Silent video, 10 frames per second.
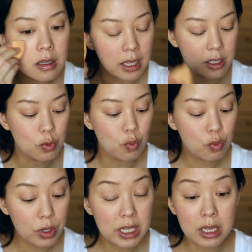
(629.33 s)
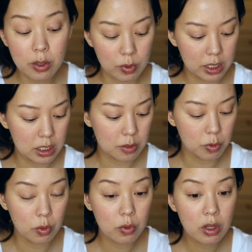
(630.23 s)
Like it's really, really
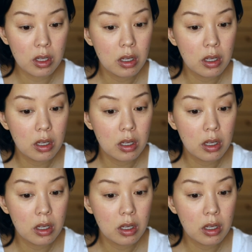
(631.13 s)
smooth.